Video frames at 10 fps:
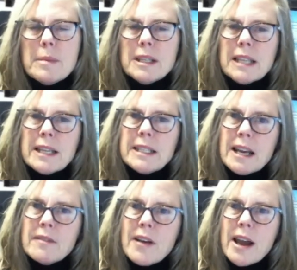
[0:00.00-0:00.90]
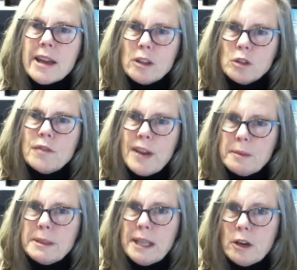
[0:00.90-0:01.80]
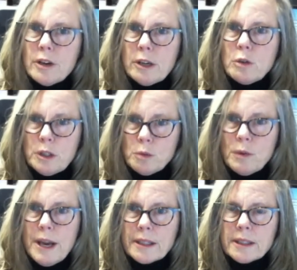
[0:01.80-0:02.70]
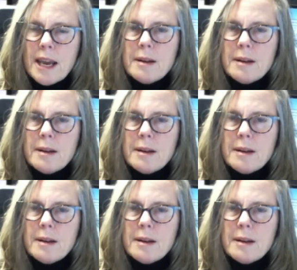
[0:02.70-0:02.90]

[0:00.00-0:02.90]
but it's identifying those families that are increased risk.